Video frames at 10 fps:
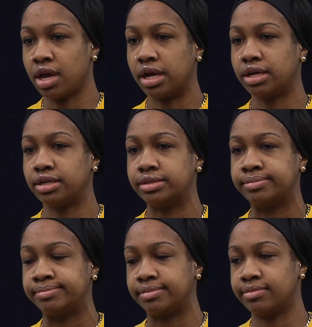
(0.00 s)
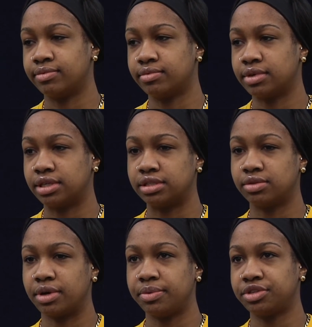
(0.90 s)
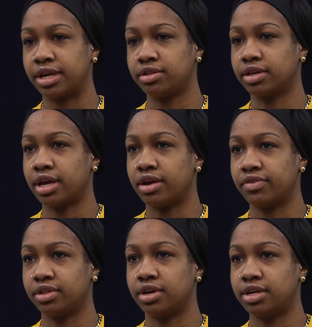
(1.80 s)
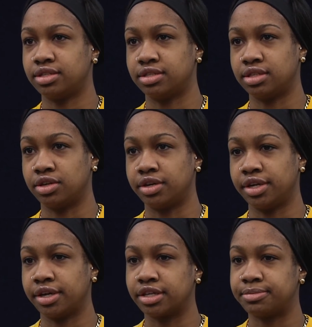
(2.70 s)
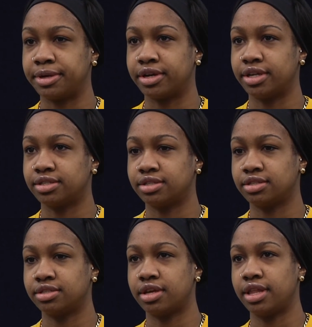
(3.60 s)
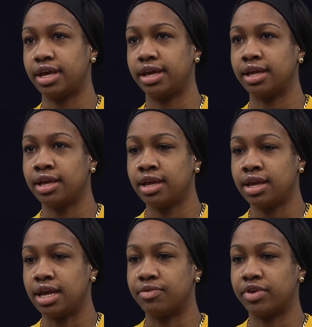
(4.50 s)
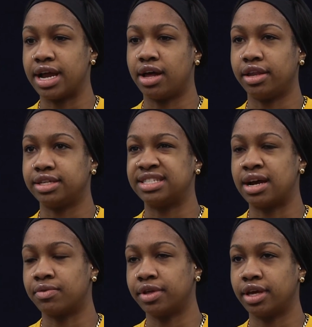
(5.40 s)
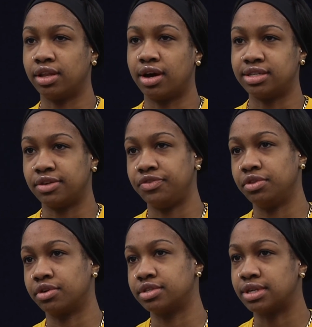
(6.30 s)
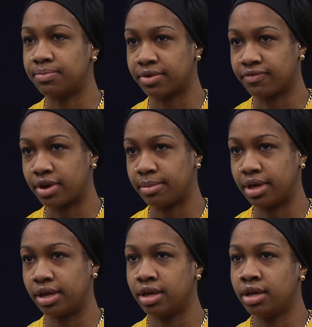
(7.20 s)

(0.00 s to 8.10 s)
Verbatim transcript: Um, well, the way we try to look at every loss is a learning experience so that in reality it's not really a loss if you learn something from it.